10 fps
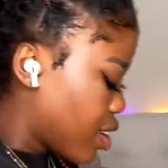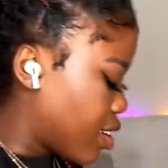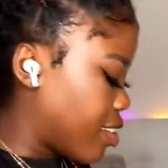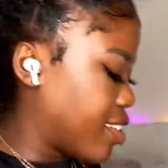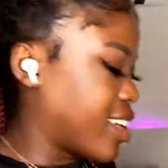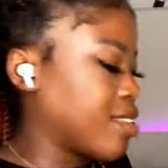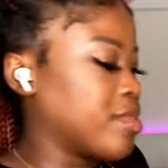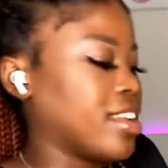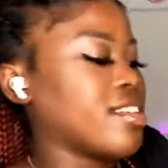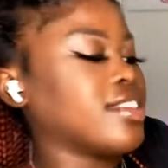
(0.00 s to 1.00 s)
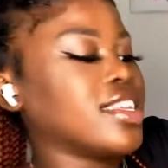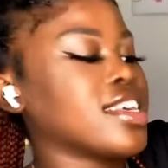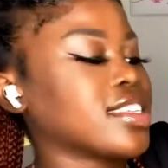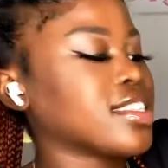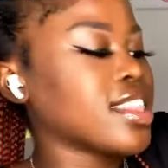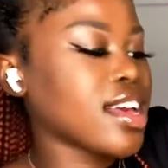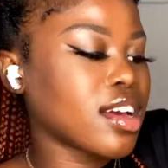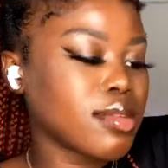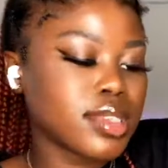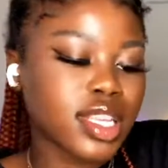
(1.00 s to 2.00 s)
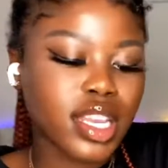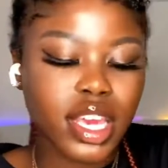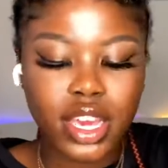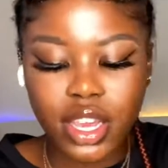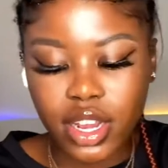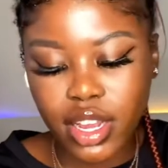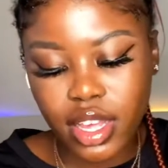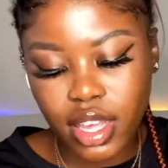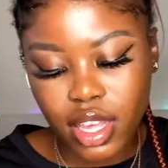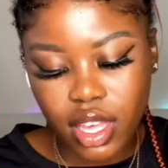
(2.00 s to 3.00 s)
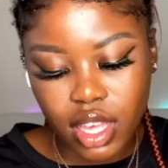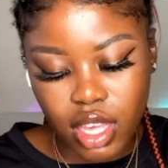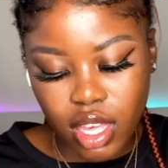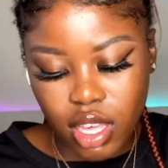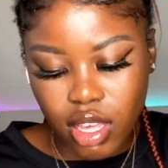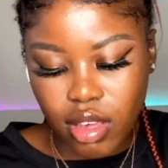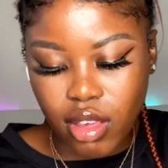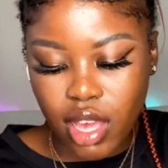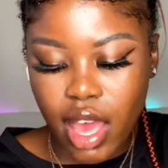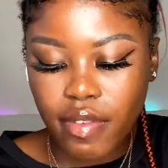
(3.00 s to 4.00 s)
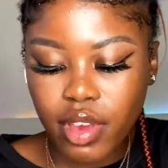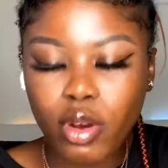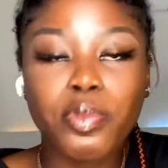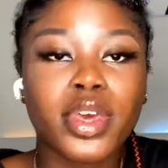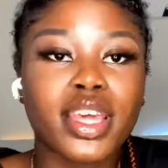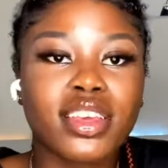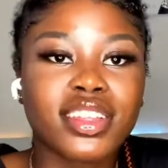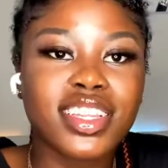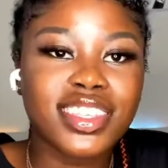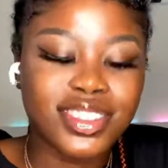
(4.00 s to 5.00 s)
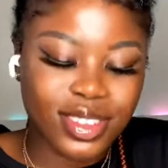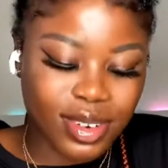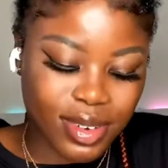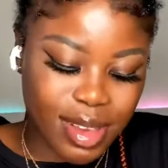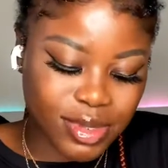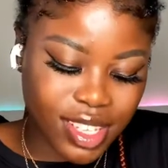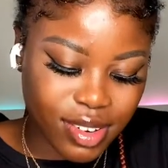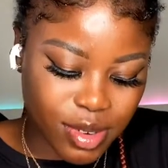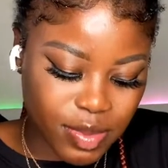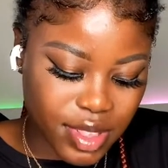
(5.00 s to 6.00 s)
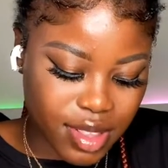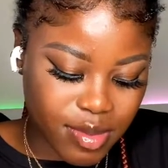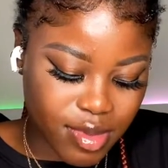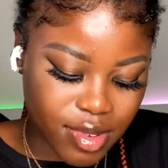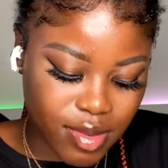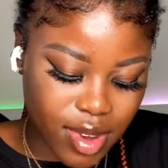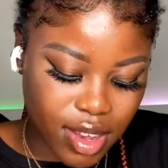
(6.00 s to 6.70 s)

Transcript: all right, come on now. The next thing that comes in here, I haven't opened any of this, so I'm trying to open them while